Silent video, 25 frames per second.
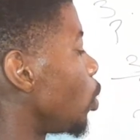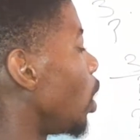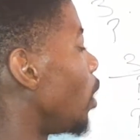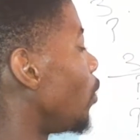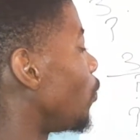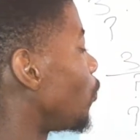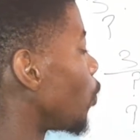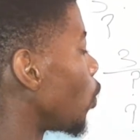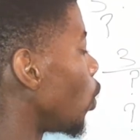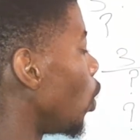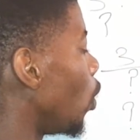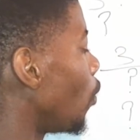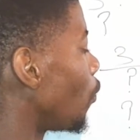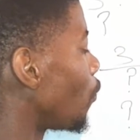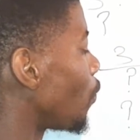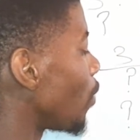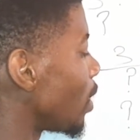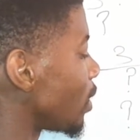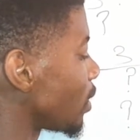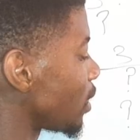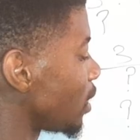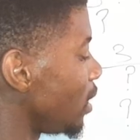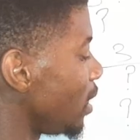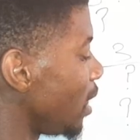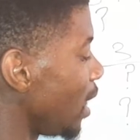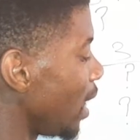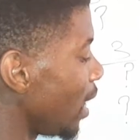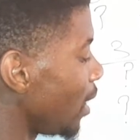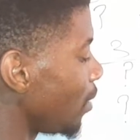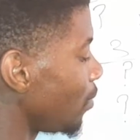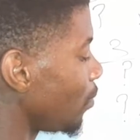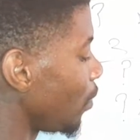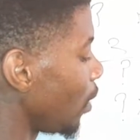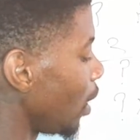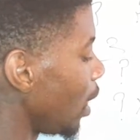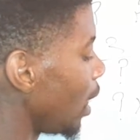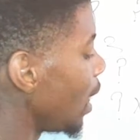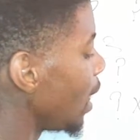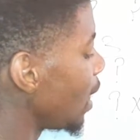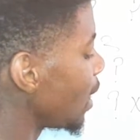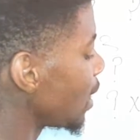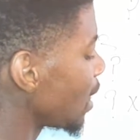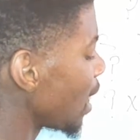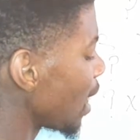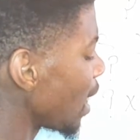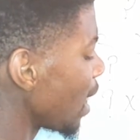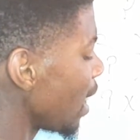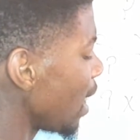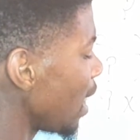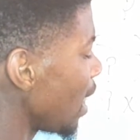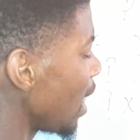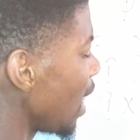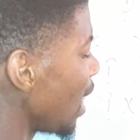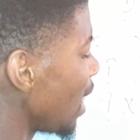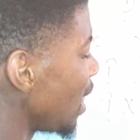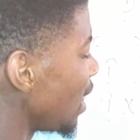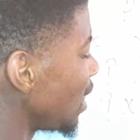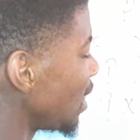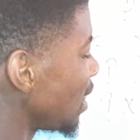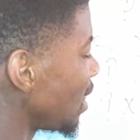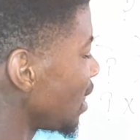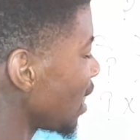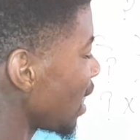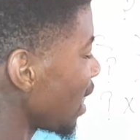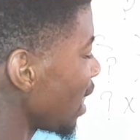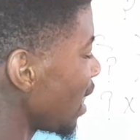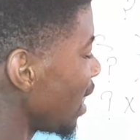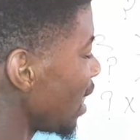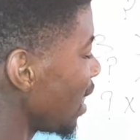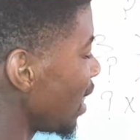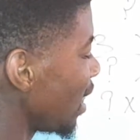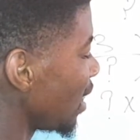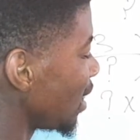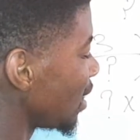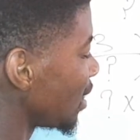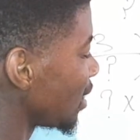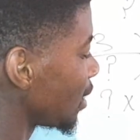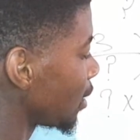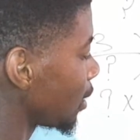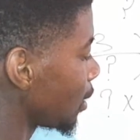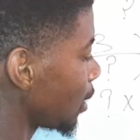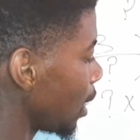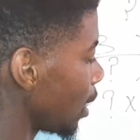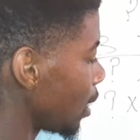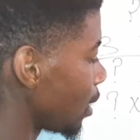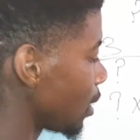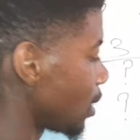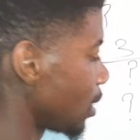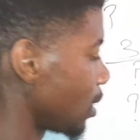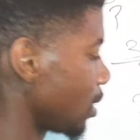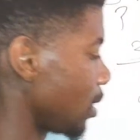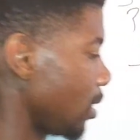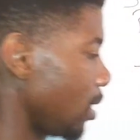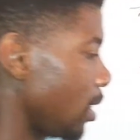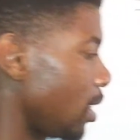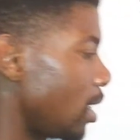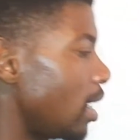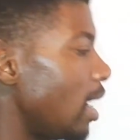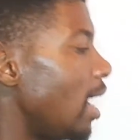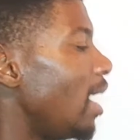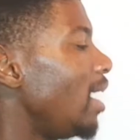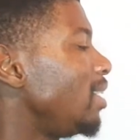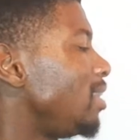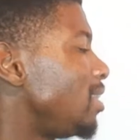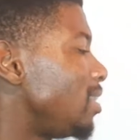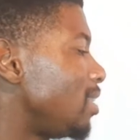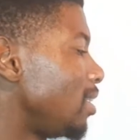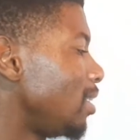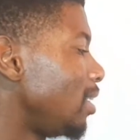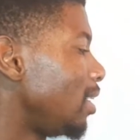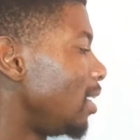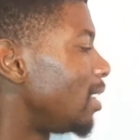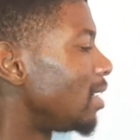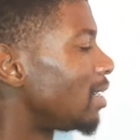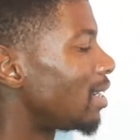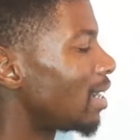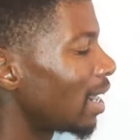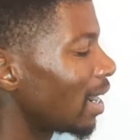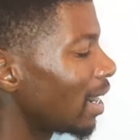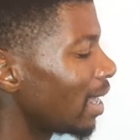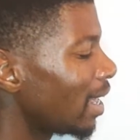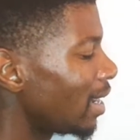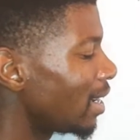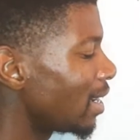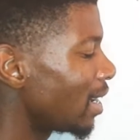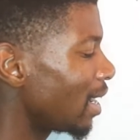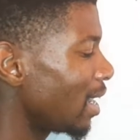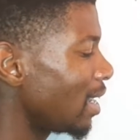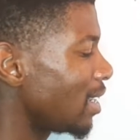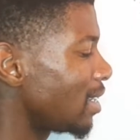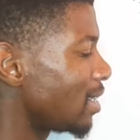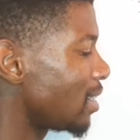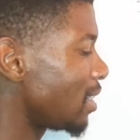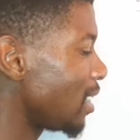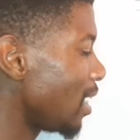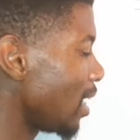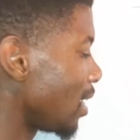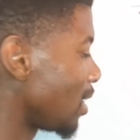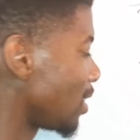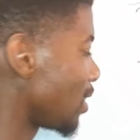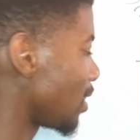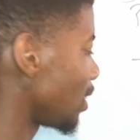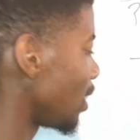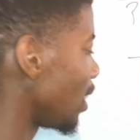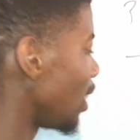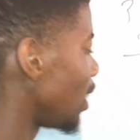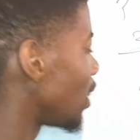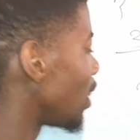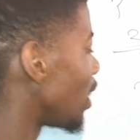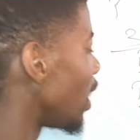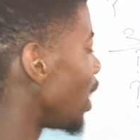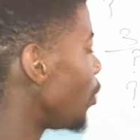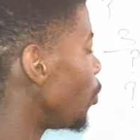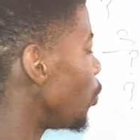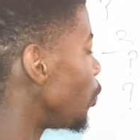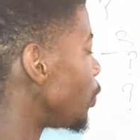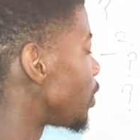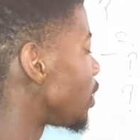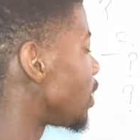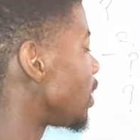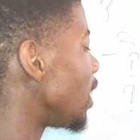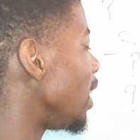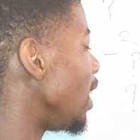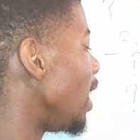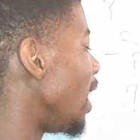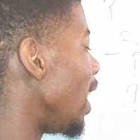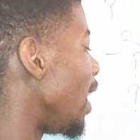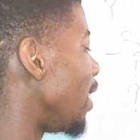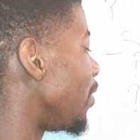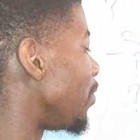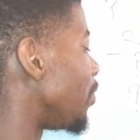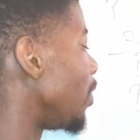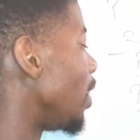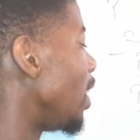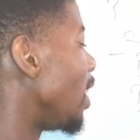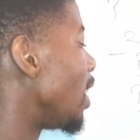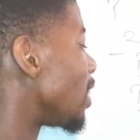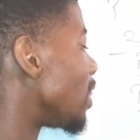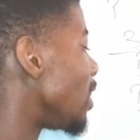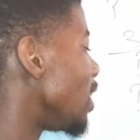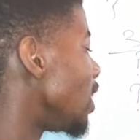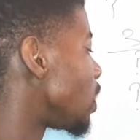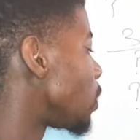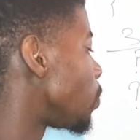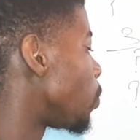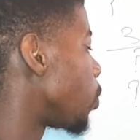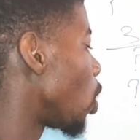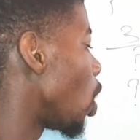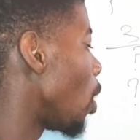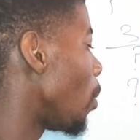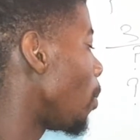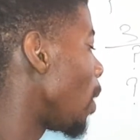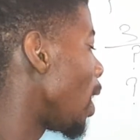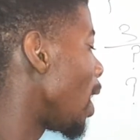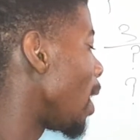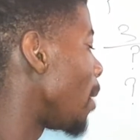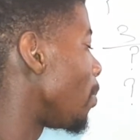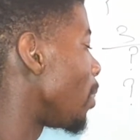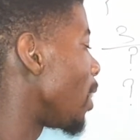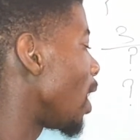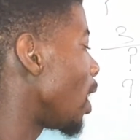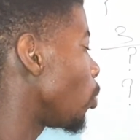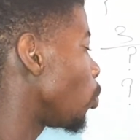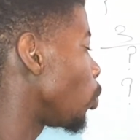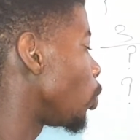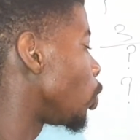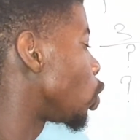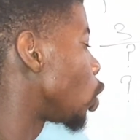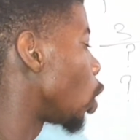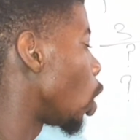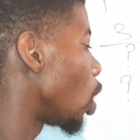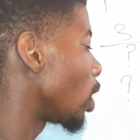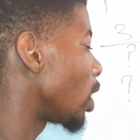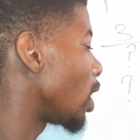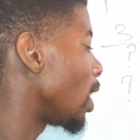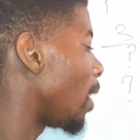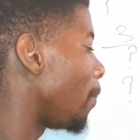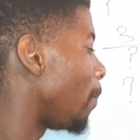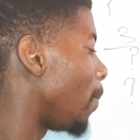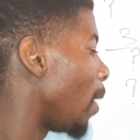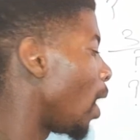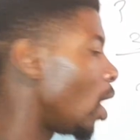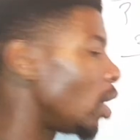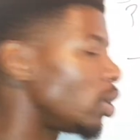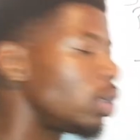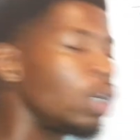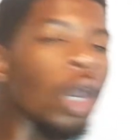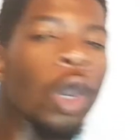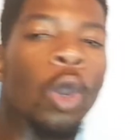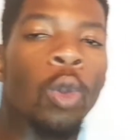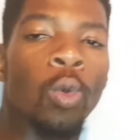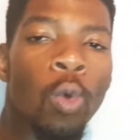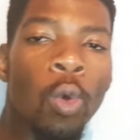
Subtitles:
12, we obviously have 336, right? 336. Then we still have this problem that we talked about,